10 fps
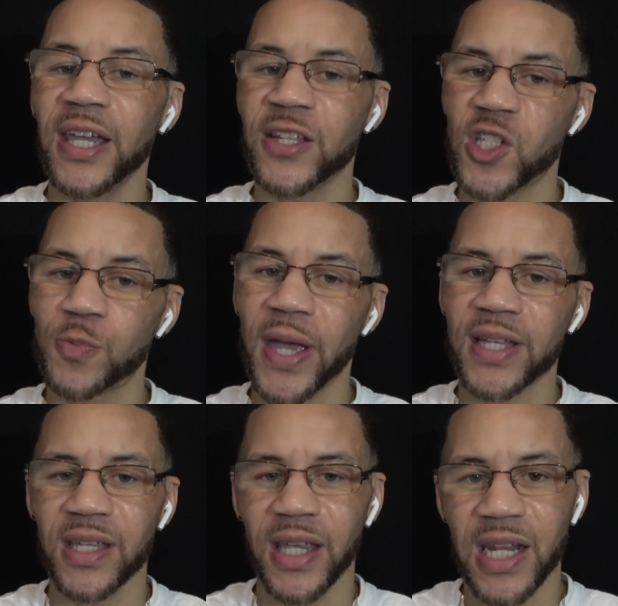
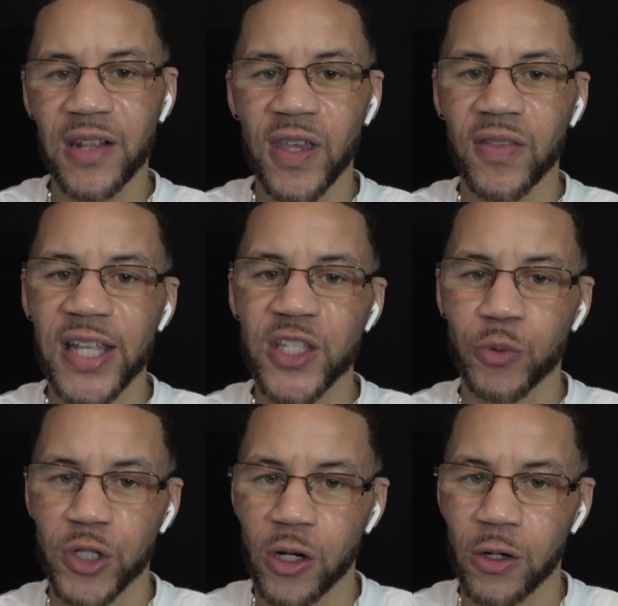inspects anything that's
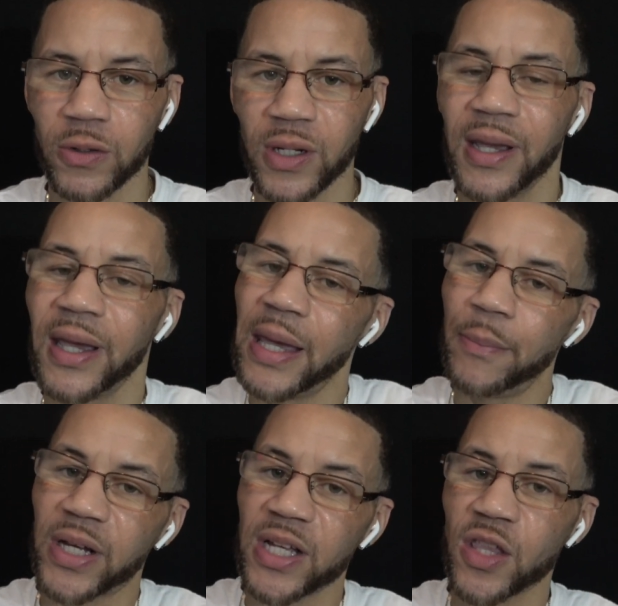returned. And
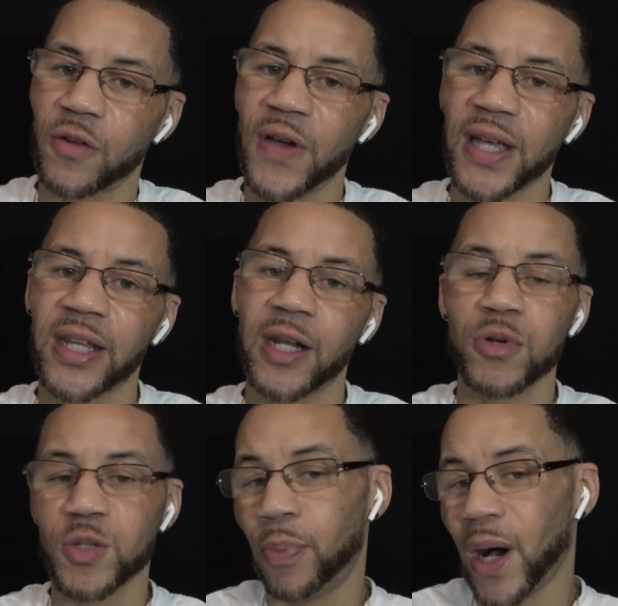because of the fact that it
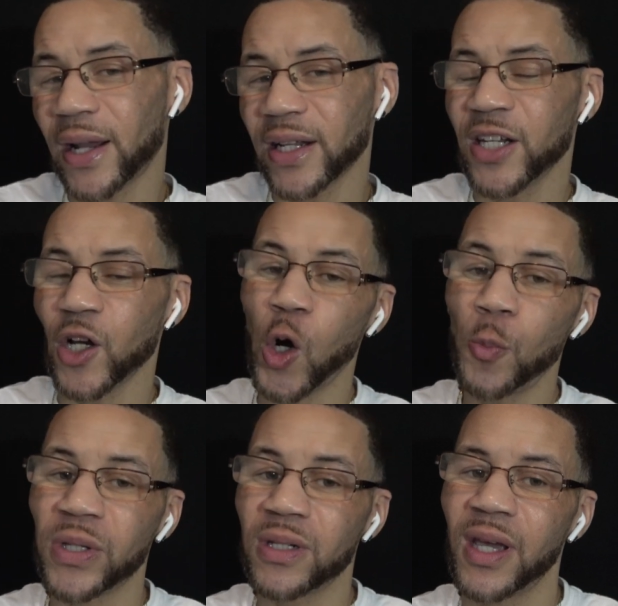was bought and
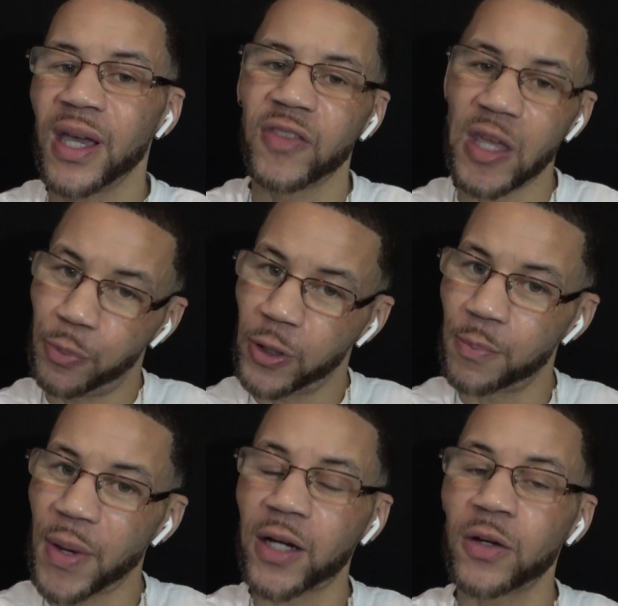opened, they put
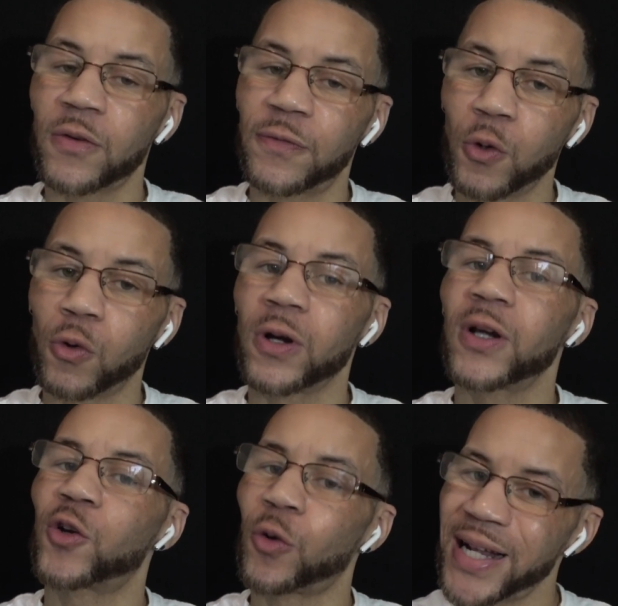it back on the floor.
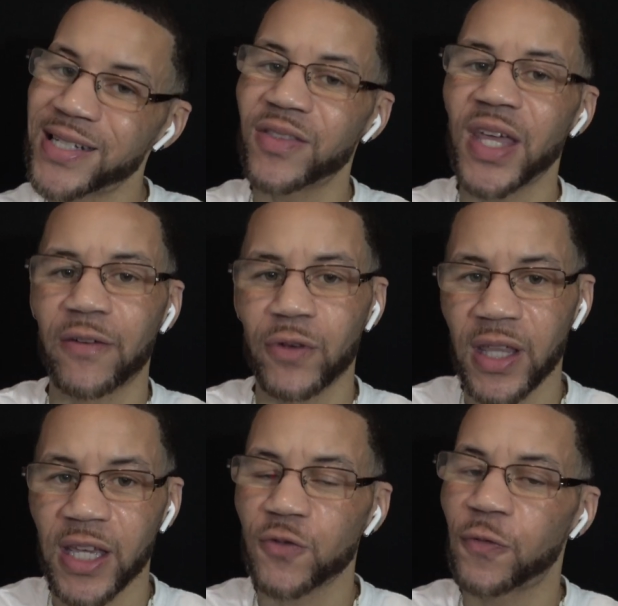Granted that
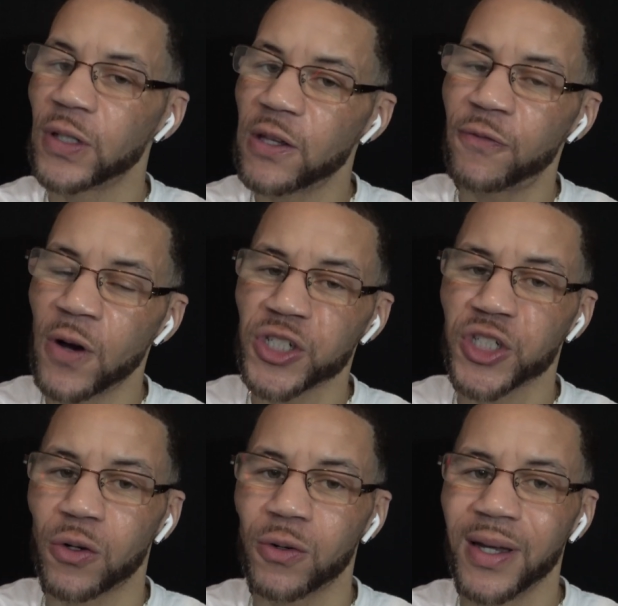everything is fully
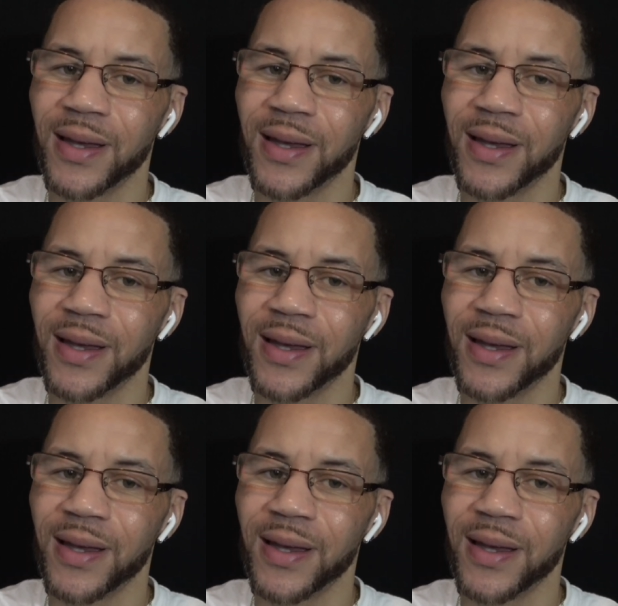functional,